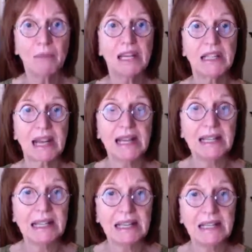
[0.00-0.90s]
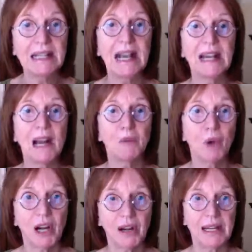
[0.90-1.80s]
because I knitted it and I'm
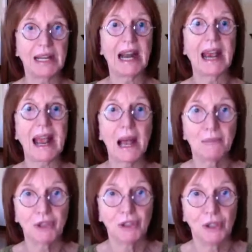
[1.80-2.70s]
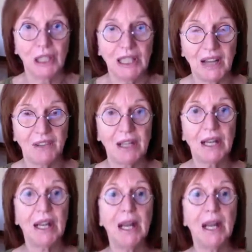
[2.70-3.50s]
wearing it. I absolutely love it.